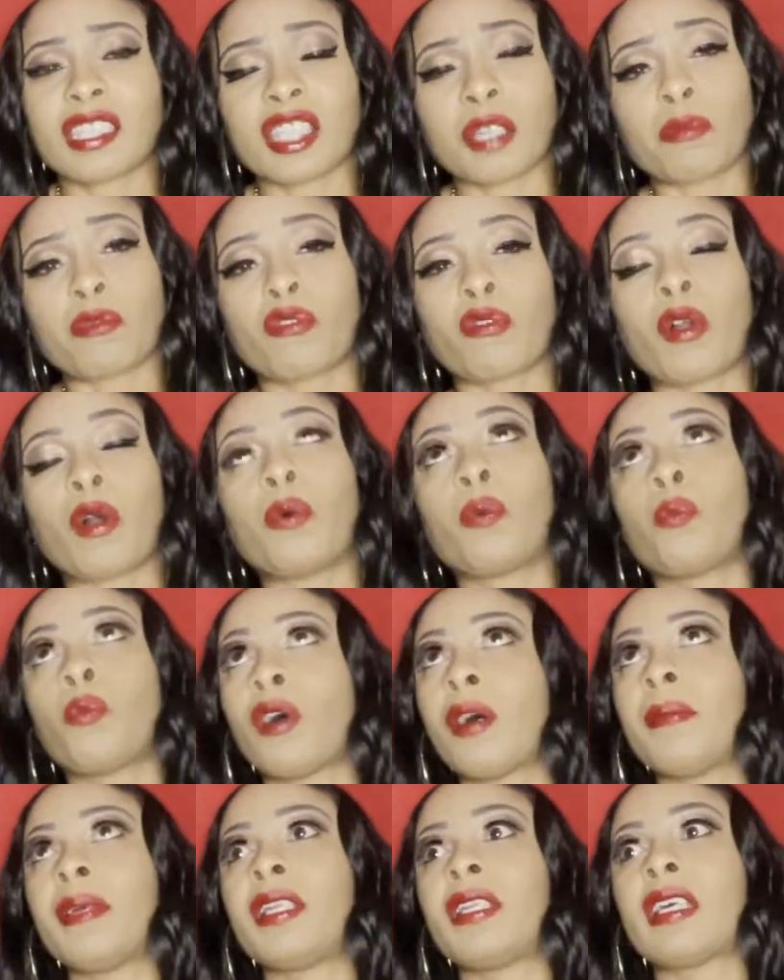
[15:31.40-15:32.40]
grown
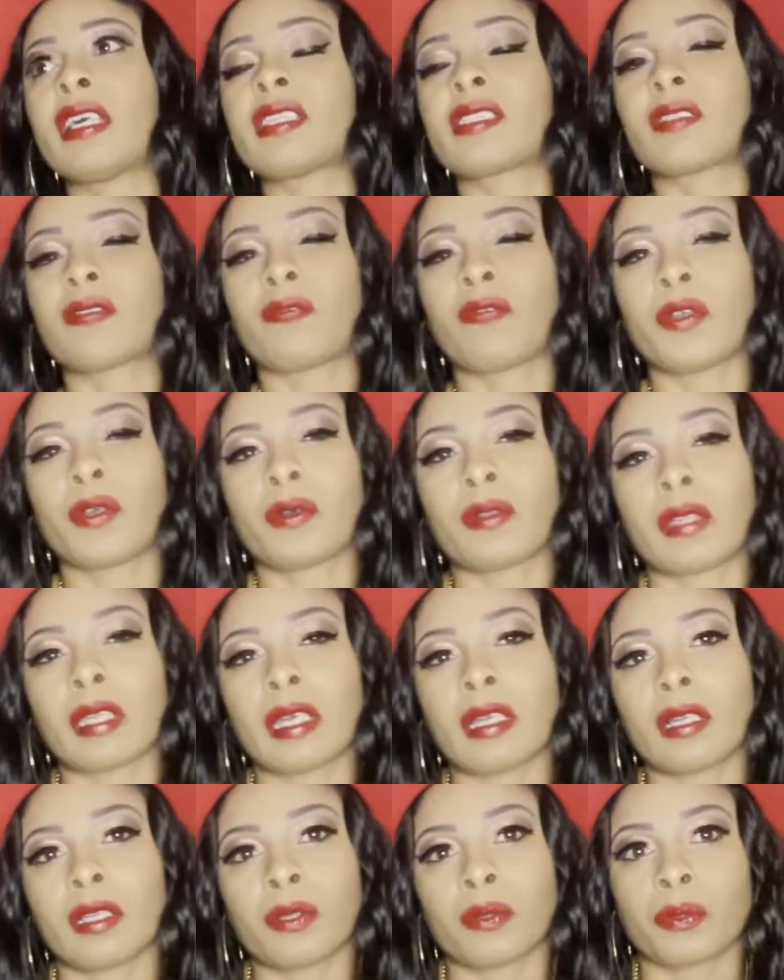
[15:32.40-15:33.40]
woman has to fill
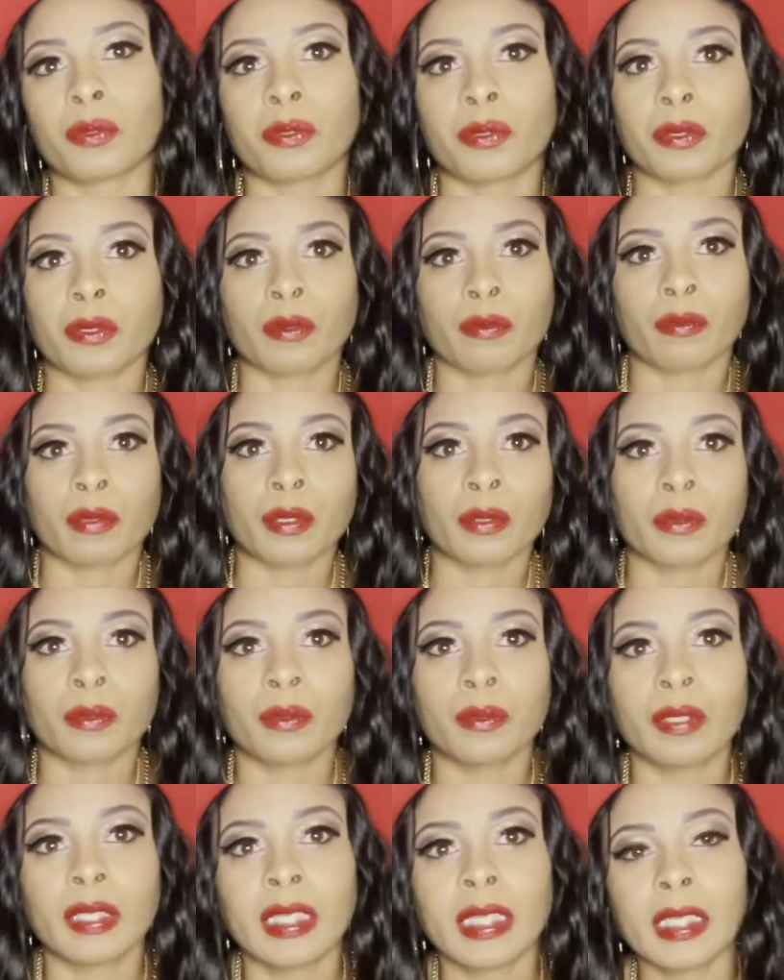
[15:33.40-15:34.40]
that little girl
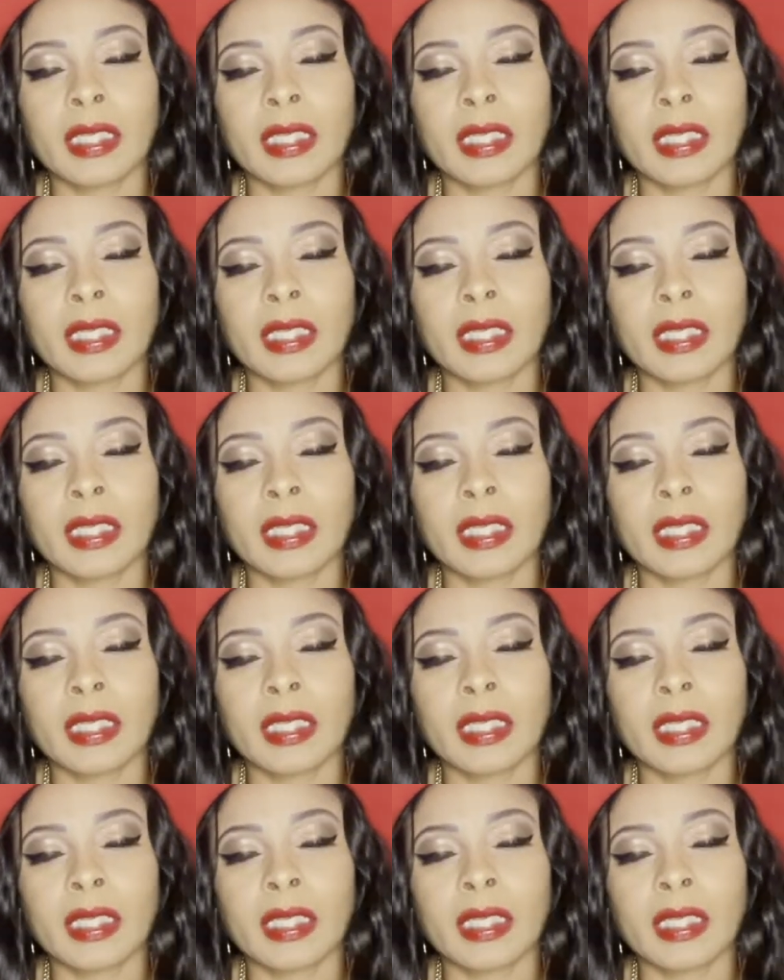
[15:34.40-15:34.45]
role